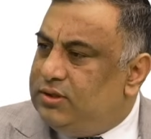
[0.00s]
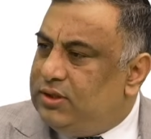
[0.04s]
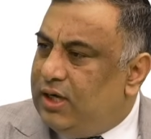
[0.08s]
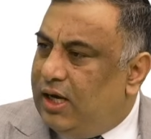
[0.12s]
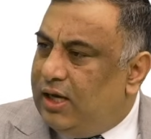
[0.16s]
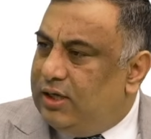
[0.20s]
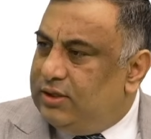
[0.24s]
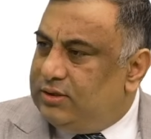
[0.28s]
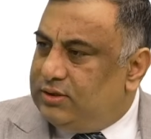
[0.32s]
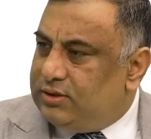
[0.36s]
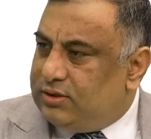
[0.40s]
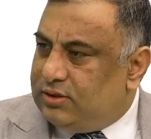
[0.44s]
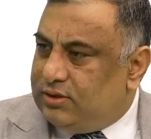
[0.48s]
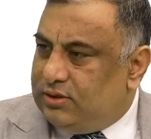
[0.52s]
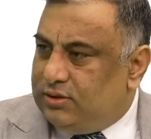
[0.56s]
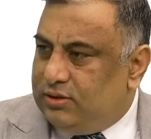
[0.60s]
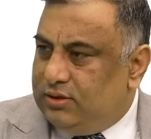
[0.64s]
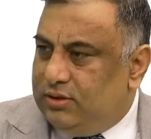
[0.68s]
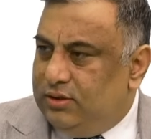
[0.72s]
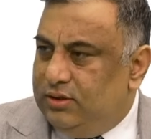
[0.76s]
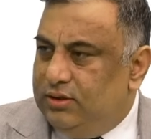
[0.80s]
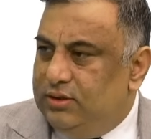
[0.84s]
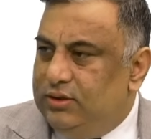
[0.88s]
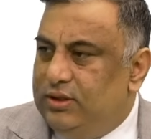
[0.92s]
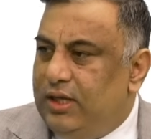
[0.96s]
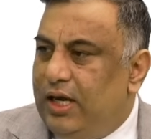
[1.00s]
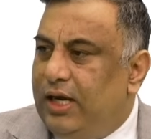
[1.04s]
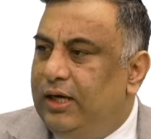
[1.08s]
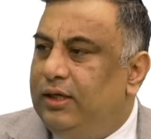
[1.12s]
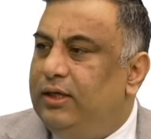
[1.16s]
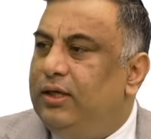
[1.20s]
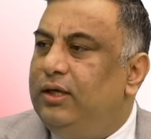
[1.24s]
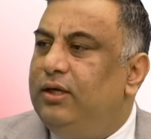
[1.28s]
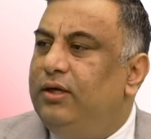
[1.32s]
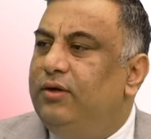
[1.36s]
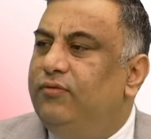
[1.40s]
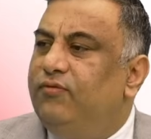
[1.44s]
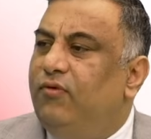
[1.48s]
tasks that
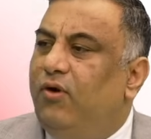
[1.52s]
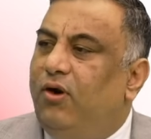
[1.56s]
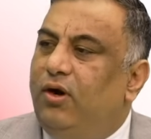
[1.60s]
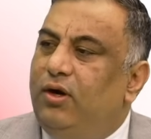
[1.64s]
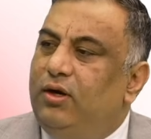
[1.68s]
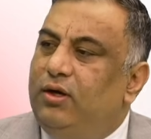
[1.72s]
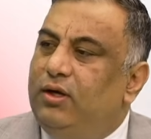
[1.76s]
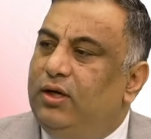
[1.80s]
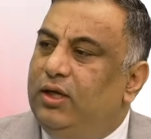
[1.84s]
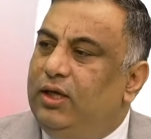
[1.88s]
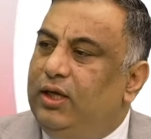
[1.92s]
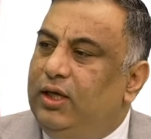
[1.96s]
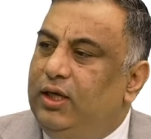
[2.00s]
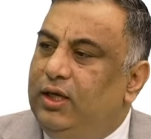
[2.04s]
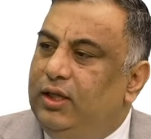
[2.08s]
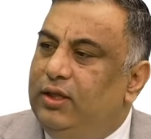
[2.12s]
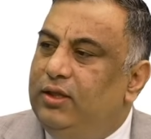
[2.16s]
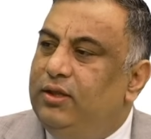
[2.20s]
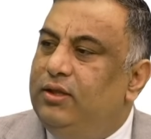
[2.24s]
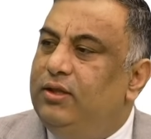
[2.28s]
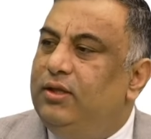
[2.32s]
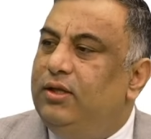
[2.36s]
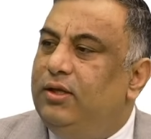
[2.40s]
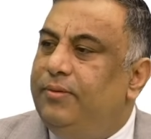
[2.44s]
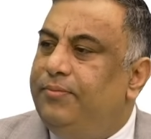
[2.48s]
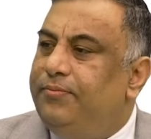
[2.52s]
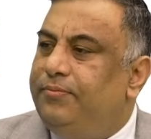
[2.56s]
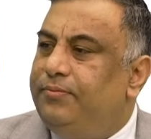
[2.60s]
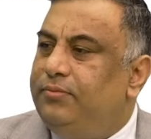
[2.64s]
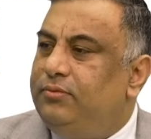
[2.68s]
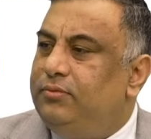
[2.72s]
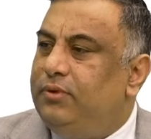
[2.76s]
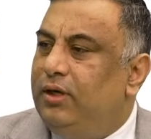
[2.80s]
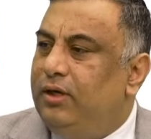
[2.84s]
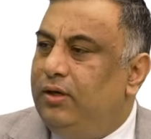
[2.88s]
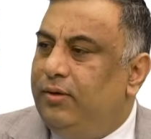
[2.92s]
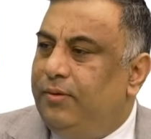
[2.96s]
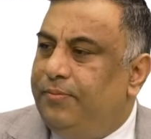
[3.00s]
are involved in the
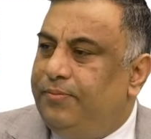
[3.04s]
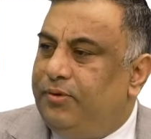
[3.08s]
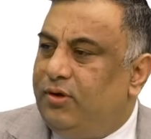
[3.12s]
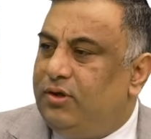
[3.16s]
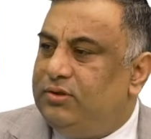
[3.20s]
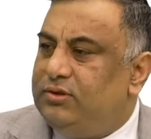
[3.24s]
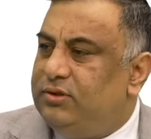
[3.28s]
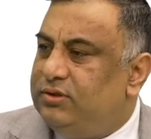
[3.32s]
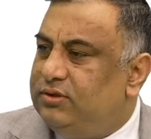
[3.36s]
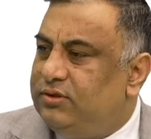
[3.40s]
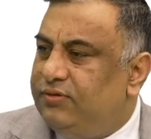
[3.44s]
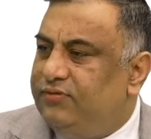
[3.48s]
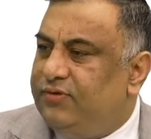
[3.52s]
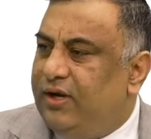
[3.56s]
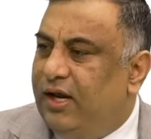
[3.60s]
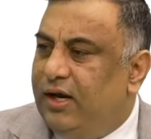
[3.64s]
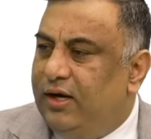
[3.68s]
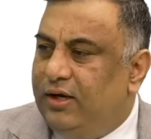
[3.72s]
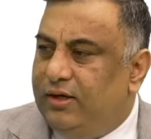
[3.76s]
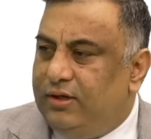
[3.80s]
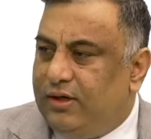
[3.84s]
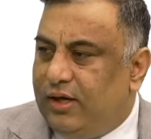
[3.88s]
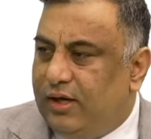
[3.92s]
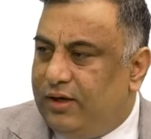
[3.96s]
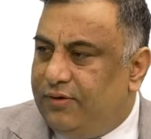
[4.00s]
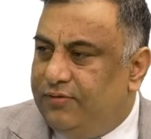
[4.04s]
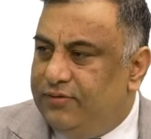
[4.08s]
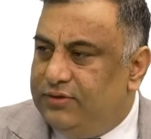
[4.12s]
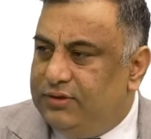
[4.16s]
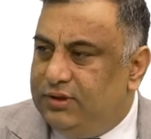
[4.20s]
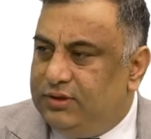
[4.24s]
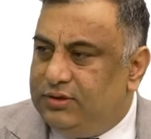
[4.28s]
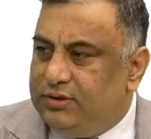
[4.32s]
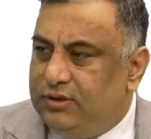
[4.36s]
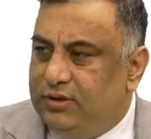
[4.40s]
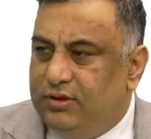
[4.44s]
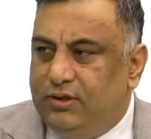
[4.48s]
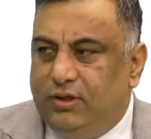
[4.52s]
process of talent
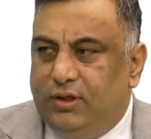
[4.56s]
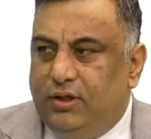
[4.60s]
acquisition